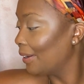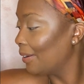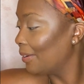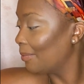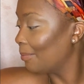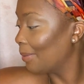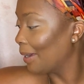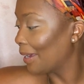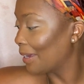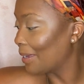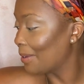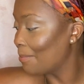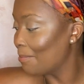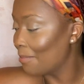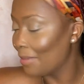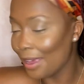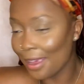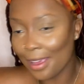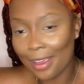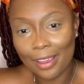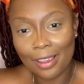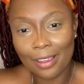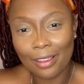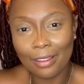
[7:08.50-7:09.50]
back in
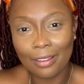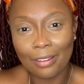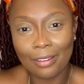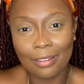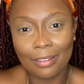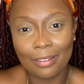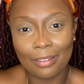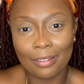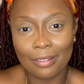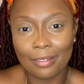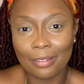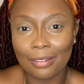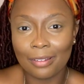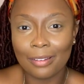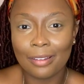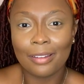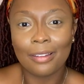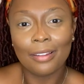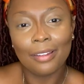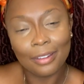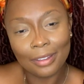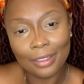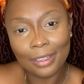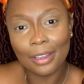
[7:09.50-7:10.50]
May.
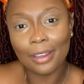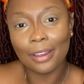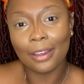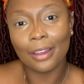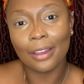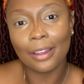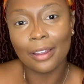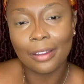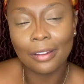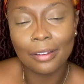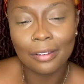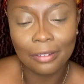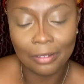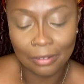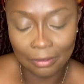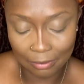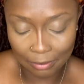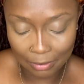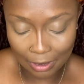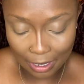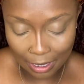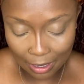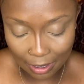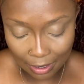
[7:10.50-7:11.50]

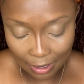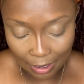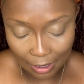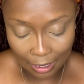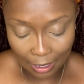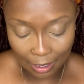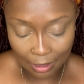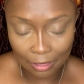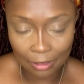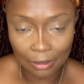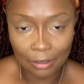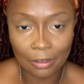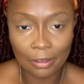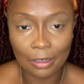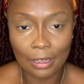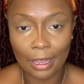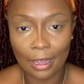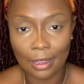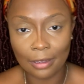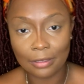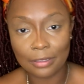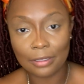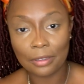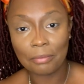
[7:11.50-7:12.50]
May. I literally
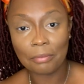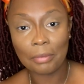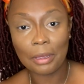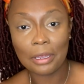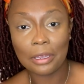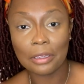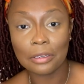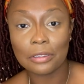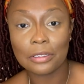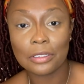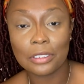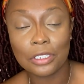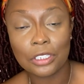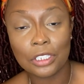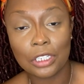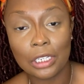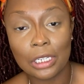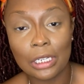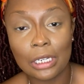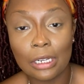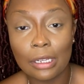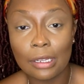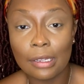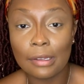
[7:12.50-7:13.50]
had to make a
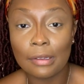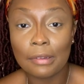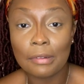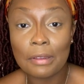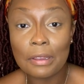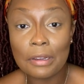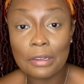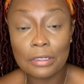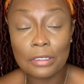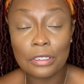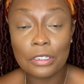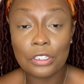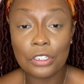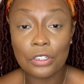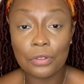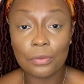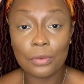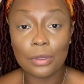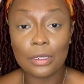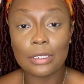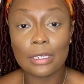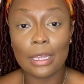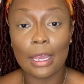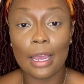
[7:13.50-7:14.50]
decision. And the decision
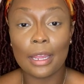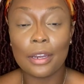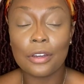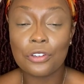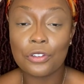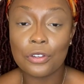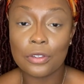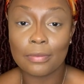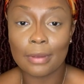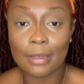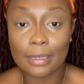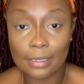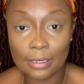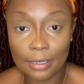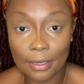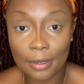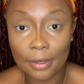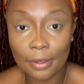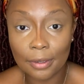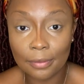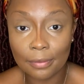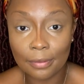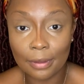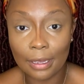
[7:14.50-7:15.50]
was I had to choose
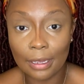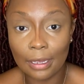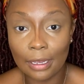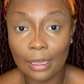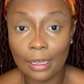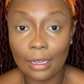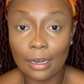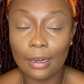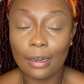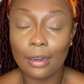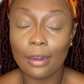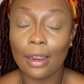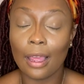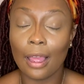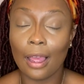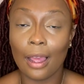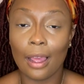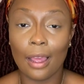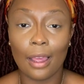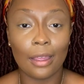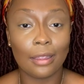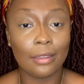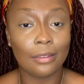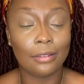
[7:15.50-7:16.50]
myself. And
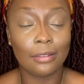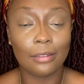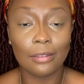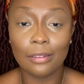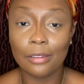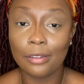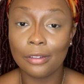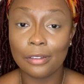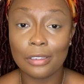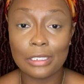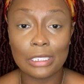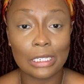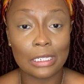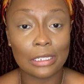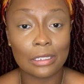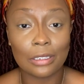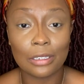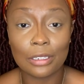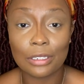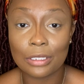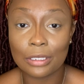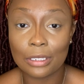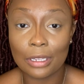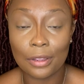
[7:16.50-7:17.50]
I literally said
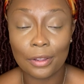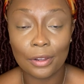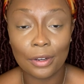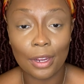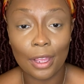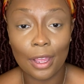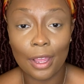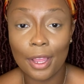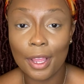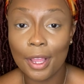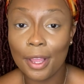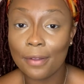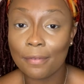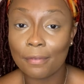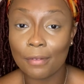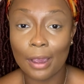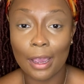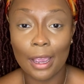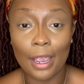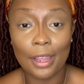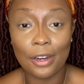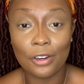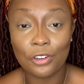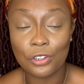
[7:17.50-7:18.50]
this the other day. If I
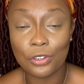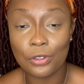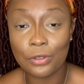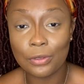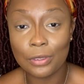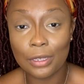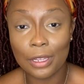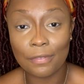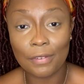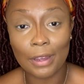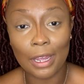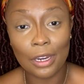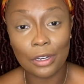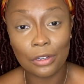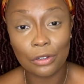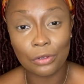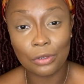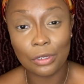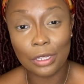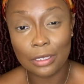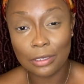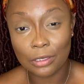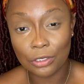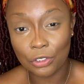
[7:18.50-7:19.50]
had to do
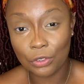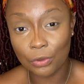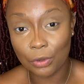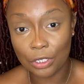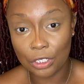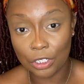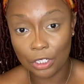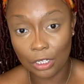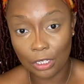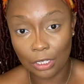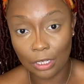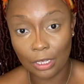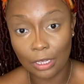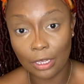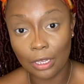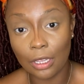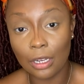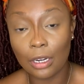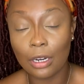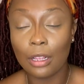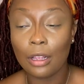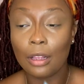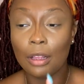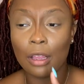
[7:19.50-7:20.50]
that situation
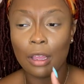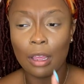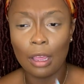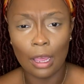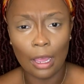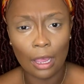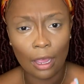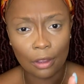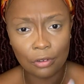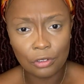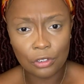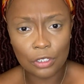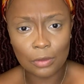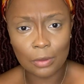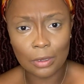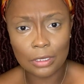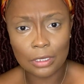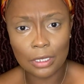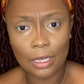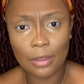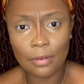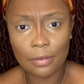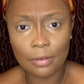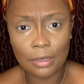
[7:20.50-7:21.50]
again, I'll choose
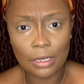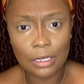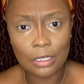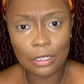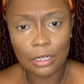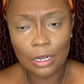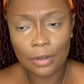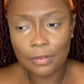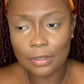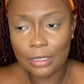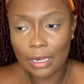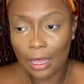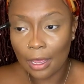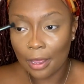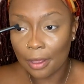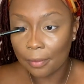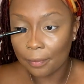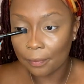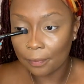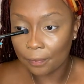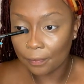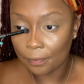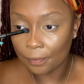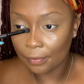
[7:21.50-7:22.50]
myself each and every time.
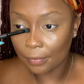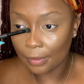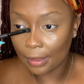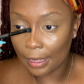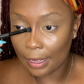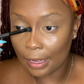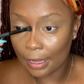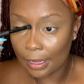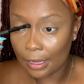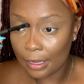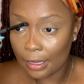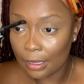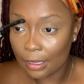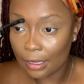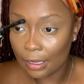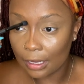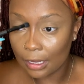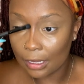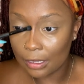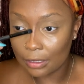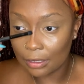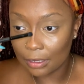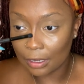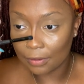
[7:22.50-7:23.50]
Like,
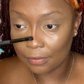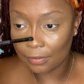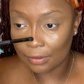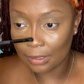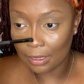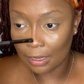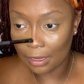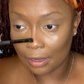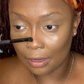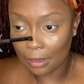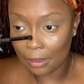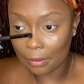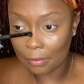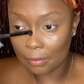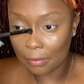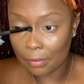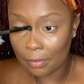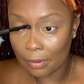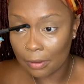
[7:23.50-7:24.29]
each and every time.